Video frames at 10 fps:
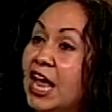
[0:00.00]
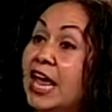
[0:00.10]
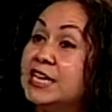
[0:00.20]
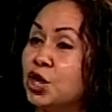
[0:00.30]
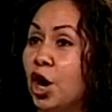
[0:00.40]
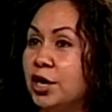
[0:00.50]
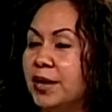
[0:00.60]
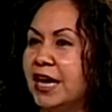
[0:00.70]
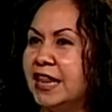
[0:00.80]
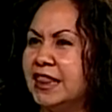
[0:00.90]
It's hard,
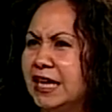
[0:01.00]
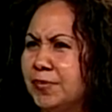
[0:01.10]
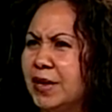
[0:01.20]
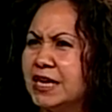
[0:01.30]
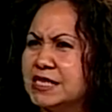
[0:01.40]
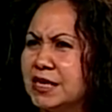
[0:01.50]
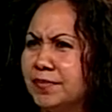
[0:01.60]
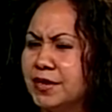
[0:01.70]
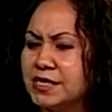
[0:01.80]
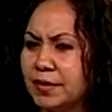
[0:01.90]
I think, because
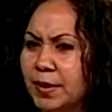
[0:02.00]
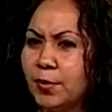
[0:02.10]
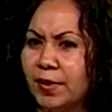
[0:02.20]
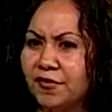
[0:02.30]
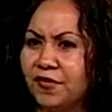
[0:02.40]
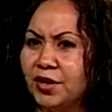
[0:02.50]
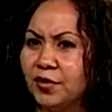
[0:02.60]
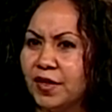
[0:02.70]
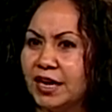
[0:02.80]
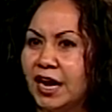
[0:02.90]
some people may feel
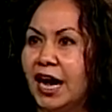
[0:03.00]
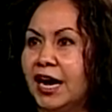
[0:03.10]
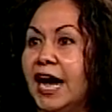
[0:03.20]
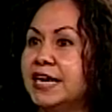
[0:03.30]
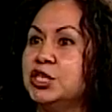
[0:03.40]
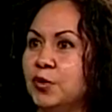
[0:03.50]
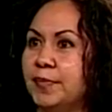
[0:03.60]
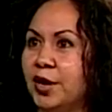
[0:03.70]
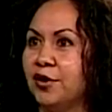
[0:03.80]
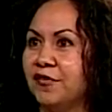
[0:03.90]
that I could do it
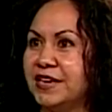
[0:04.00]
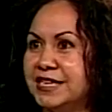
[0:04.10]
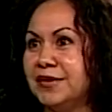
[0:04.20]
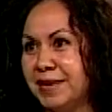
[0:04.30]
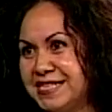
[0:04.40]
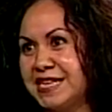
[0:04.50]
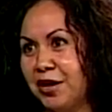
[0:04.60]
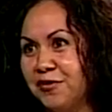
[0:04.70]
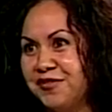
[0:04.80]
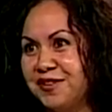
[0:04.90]
better if I did it myself.